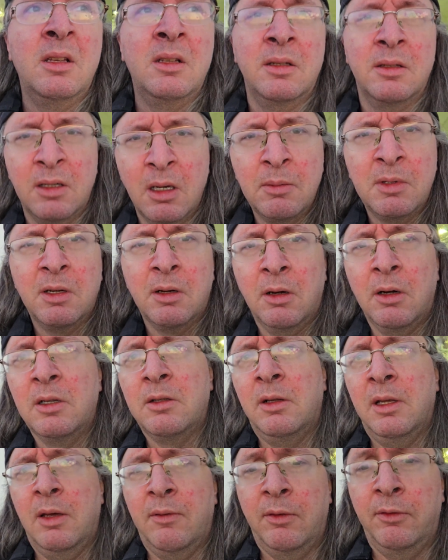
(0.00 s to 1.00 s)
Some cigars
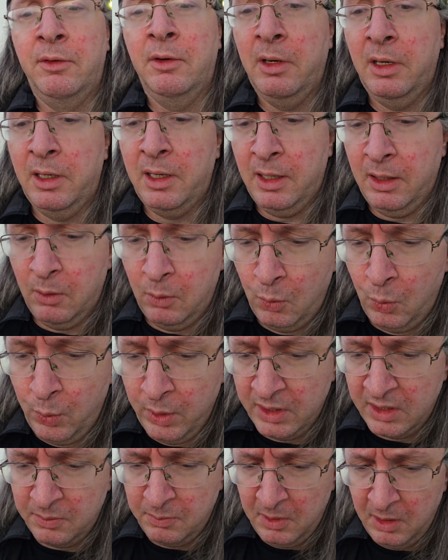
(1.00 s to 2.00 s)
will have a very kind of
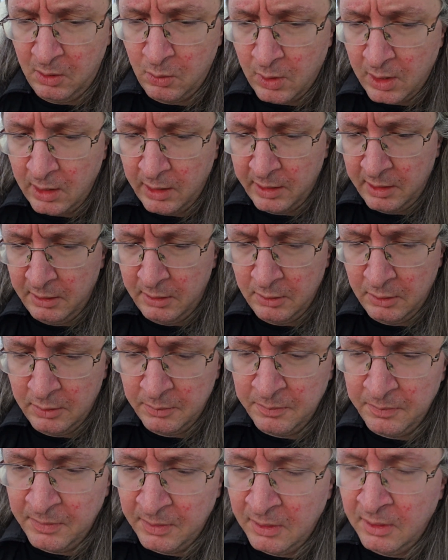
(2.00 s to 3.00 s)
wispy quality to
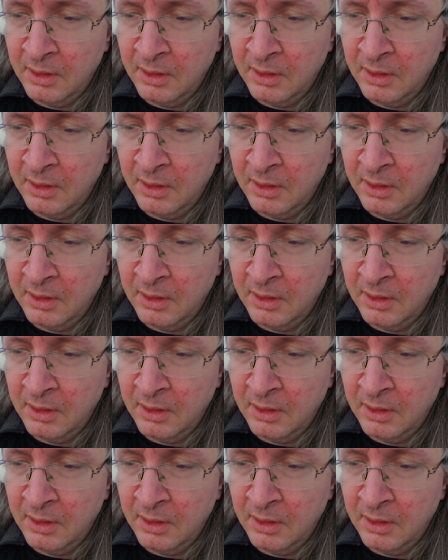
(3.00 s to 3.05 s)
them.